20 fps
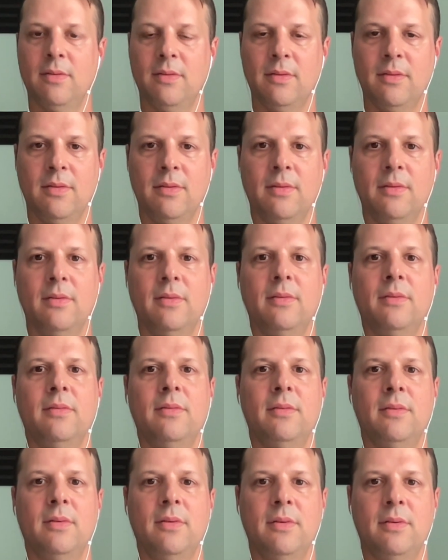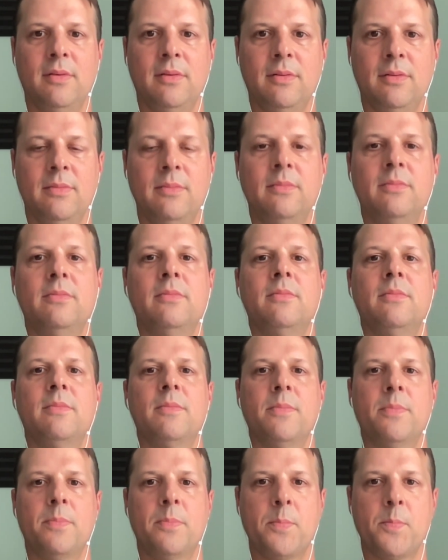
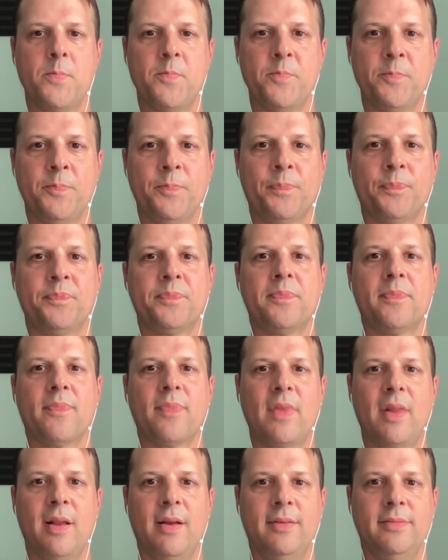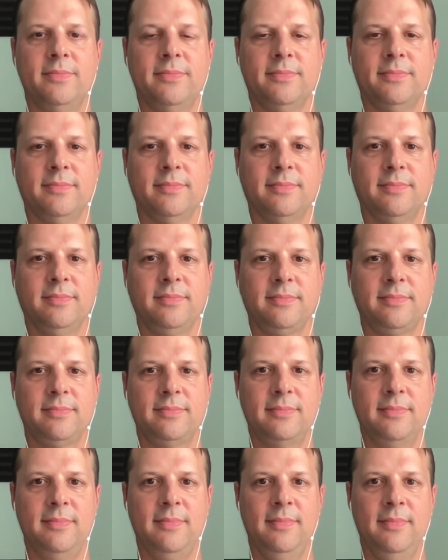
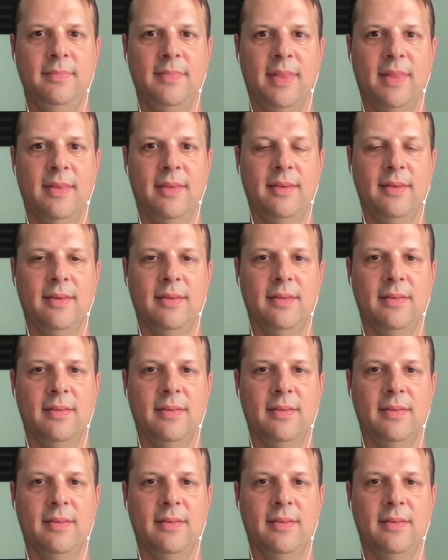No words are spoken by the person on screen.